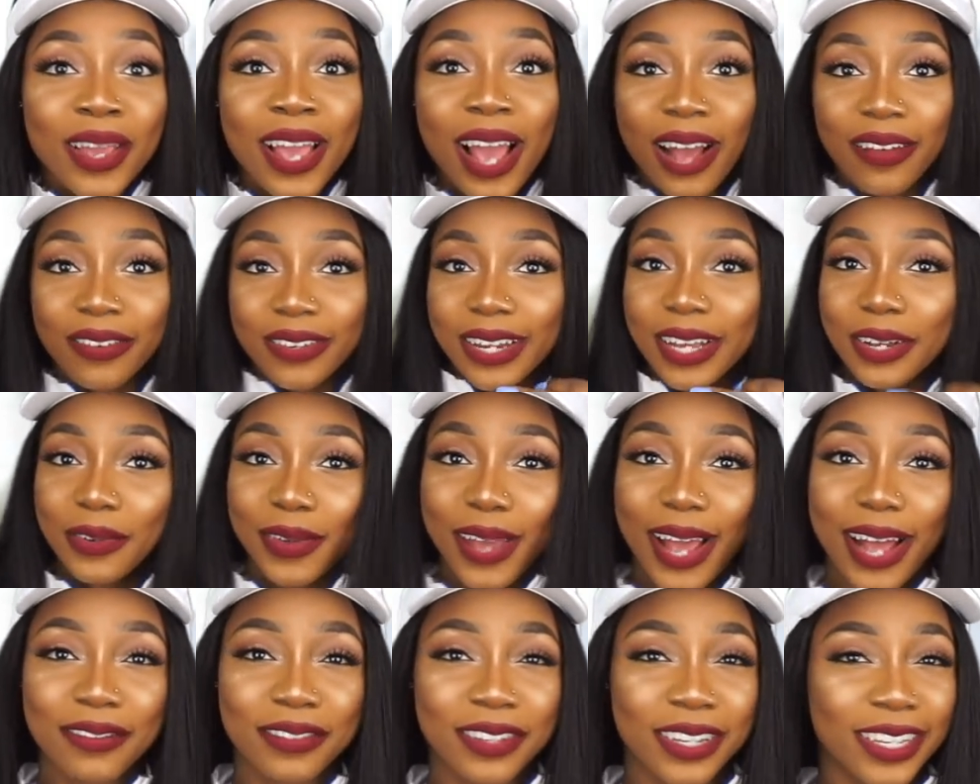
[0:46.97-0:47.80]
I feel like we
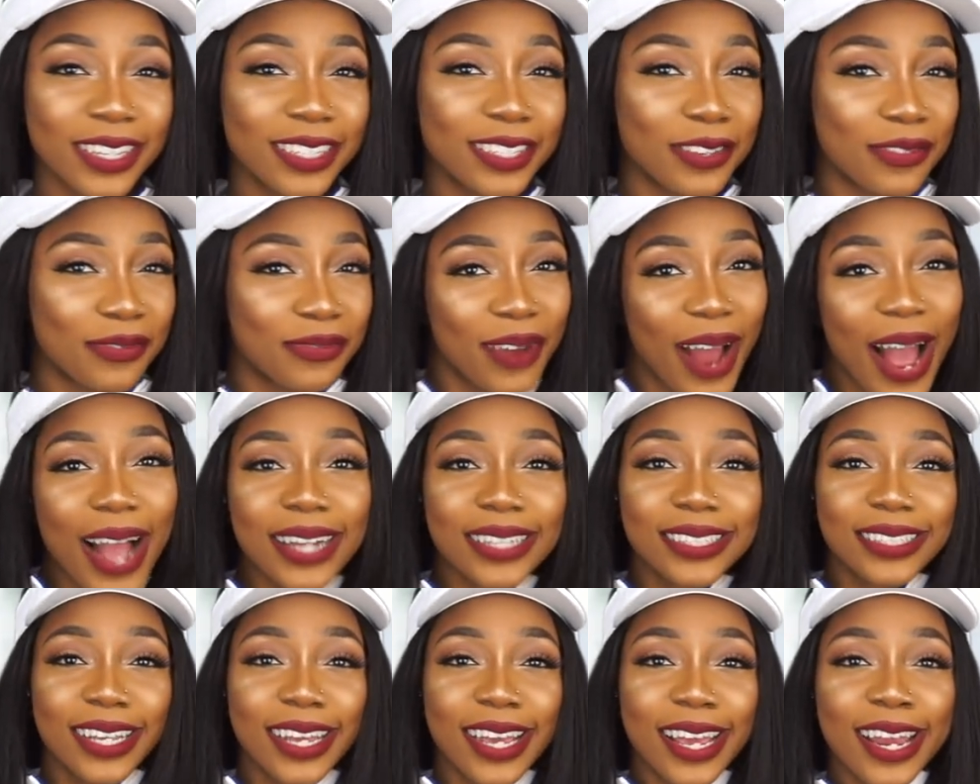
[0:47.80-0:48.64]
haven't
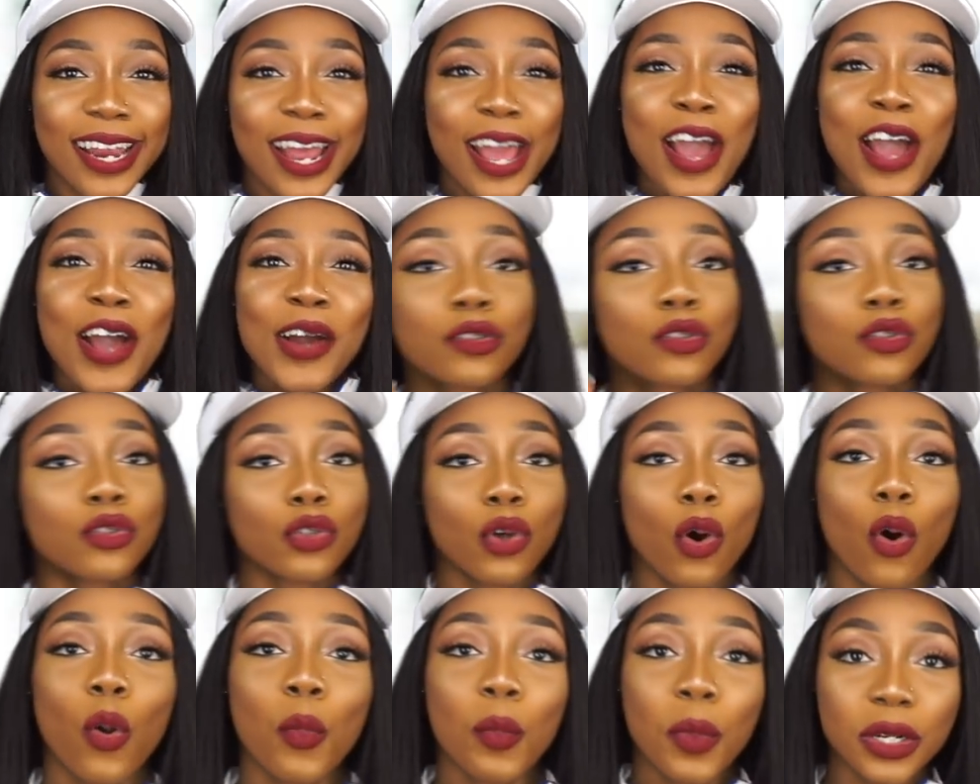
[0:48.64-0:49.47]
interacted.
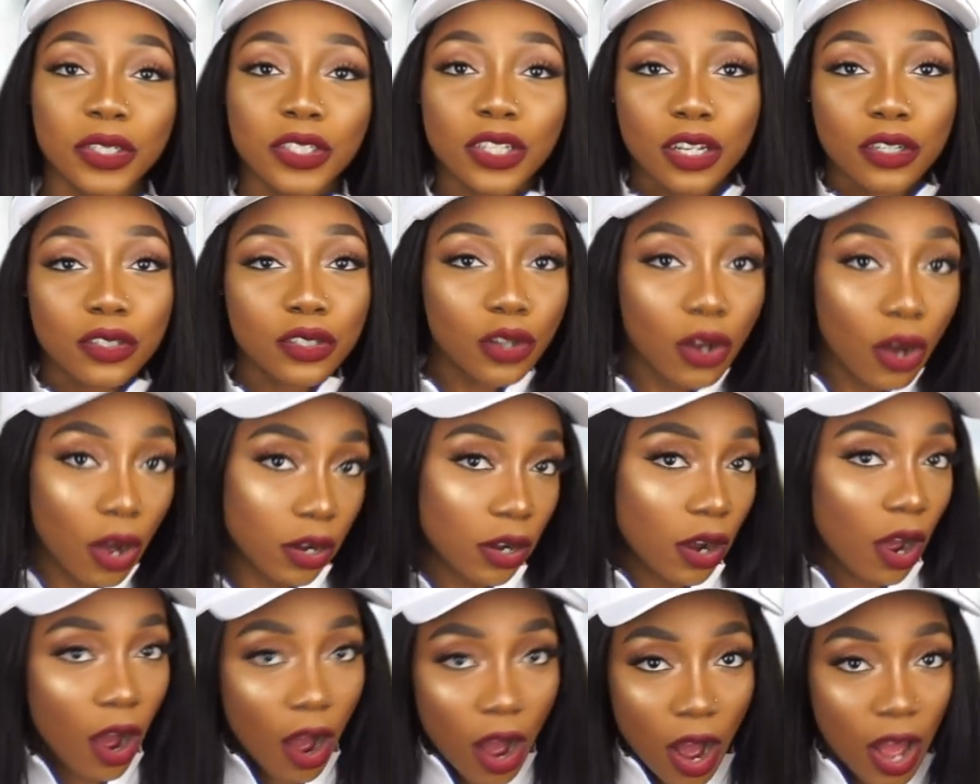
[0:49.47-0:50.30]
So much has gone
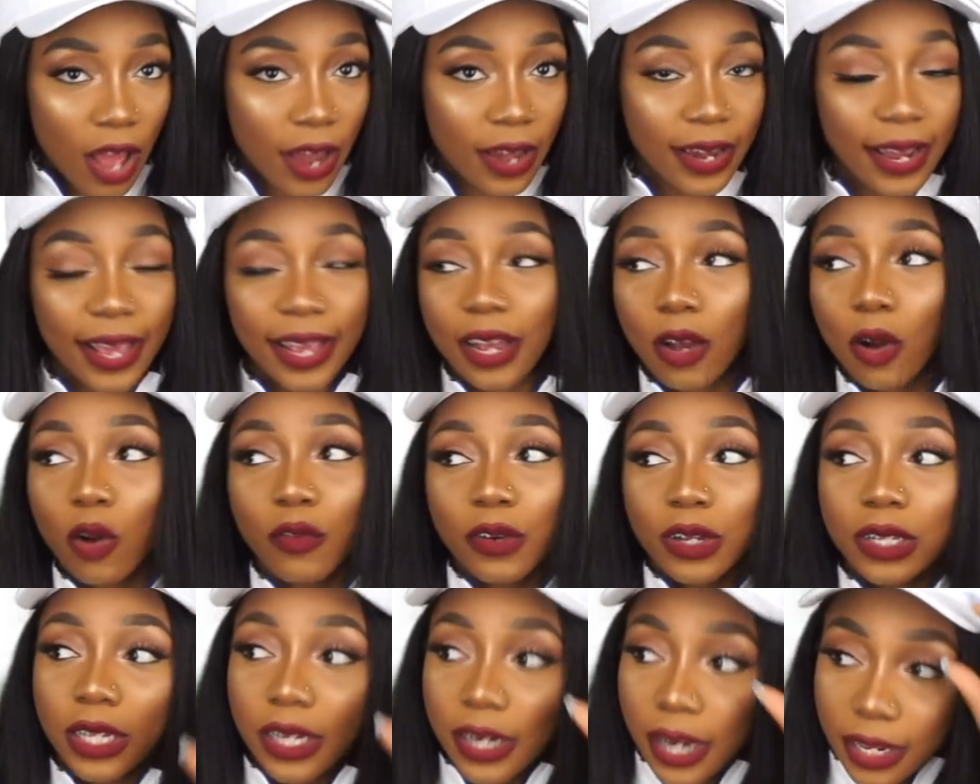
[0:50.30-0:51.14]
on like
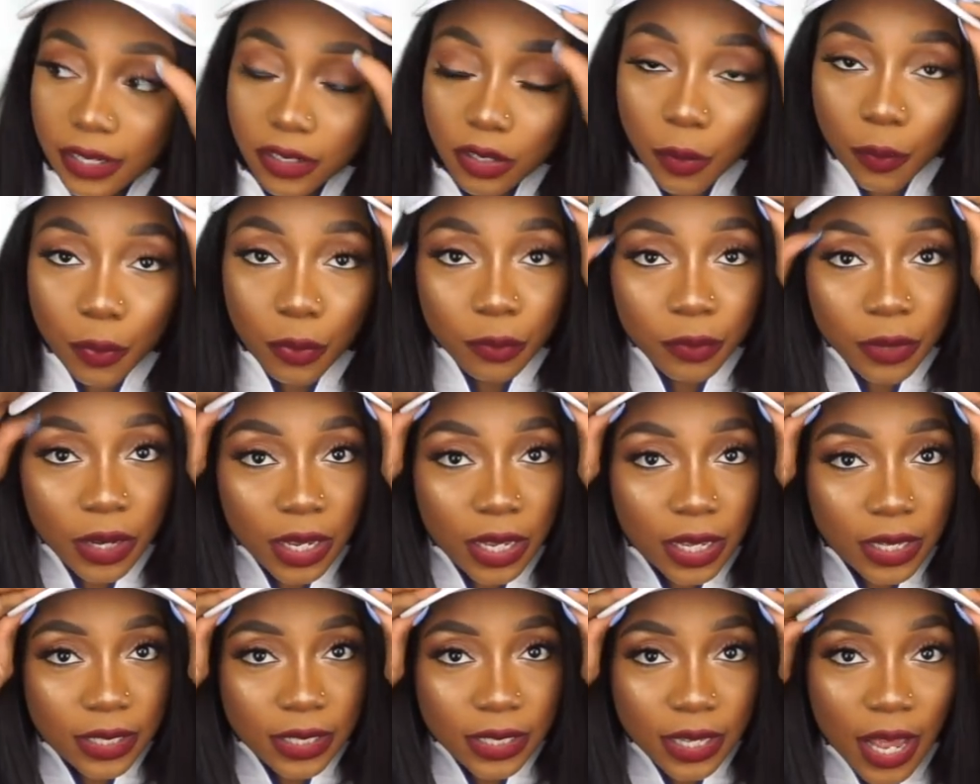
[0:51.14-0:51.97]
over the last couple
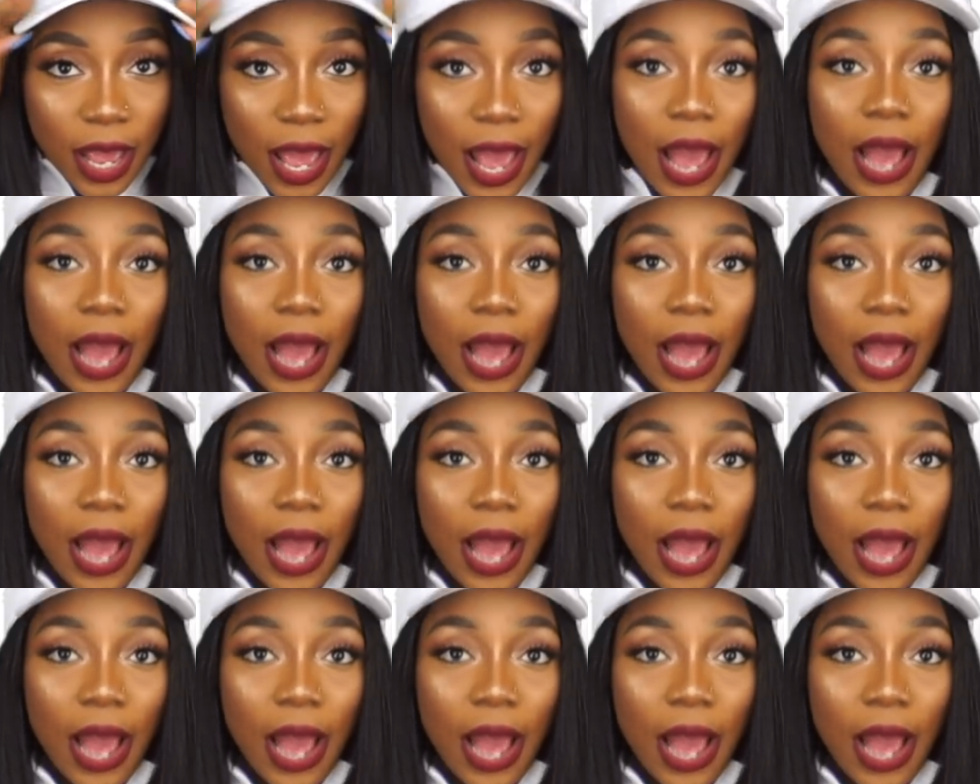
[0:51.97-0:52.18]
months.